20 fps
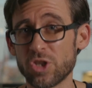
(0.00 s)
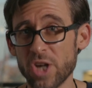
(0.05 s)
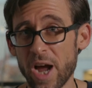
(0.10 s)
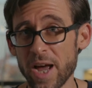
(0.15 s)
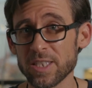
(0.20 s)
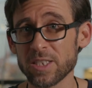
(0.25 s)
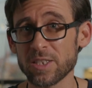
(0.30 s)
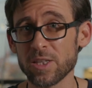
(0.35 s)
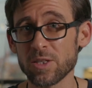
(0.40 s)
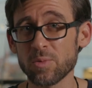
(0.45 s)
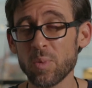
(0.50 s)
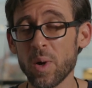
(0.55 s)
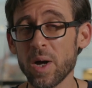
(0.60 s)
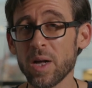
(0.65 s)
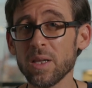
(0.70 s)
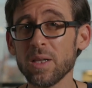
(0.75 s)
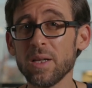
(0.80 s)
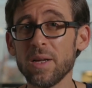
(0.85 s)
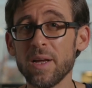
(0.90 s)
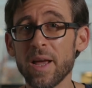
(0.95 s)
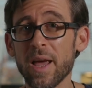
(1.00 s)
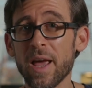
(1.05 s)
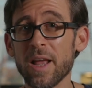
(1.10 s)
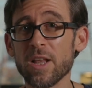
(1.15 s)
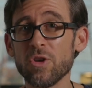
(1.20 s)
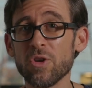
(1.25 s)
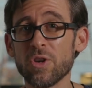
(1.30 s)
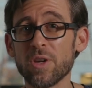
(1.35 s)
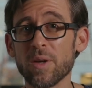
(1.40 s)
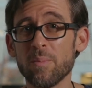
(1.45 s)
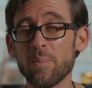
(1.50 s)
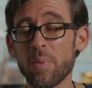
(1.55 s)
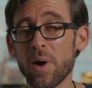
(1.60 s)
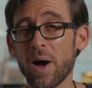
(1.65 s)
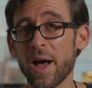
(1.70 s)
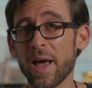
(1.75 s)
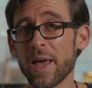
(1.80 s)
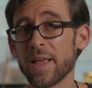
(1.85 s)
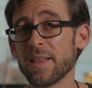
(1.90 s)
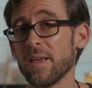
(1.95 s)
just as well, and you can
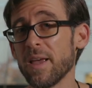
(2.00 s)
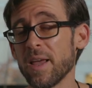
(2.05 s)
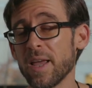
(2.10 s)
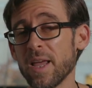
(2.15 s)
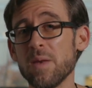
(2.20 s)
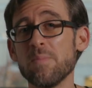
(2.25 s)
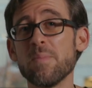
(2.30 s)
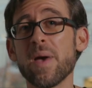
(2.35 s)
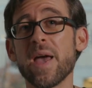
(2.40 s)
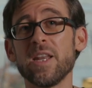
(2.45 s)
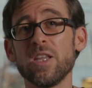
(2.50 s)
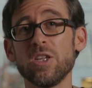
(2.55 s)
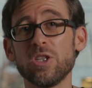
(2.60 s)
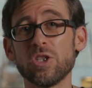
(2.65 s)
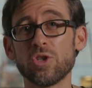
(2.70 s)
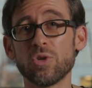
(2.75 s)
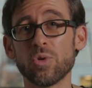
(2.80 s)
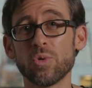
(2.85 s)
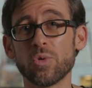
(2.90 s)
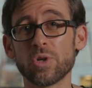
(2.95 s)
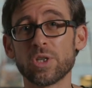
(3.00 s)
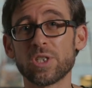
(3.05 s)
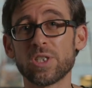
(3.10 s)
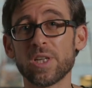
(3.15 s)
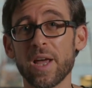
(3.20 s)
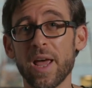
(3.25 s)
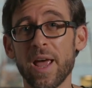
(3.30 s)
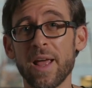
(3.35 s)
buy it in many stores,